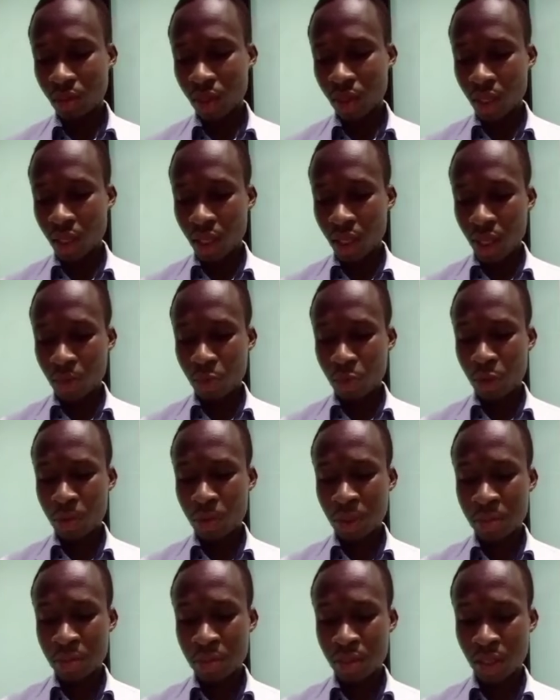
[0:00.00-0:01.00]
problems
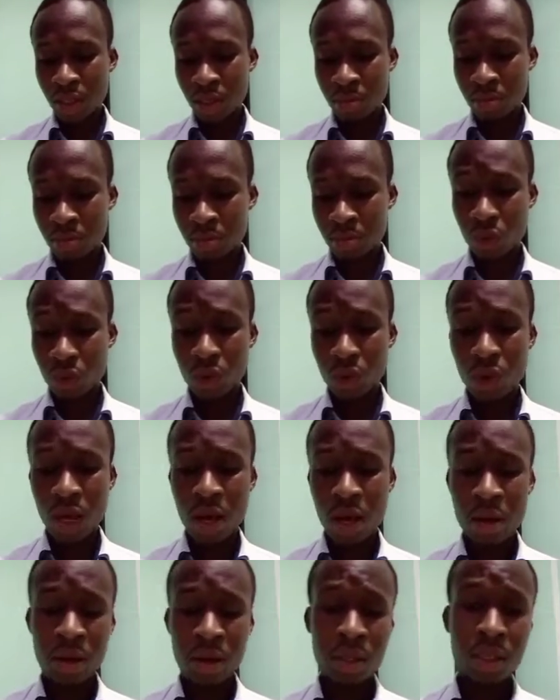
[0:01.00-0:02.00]
requiring
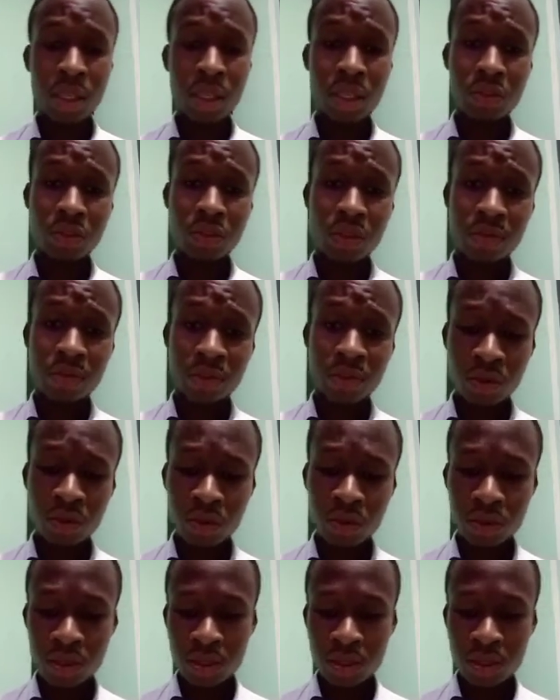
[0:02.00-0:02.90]
intravenous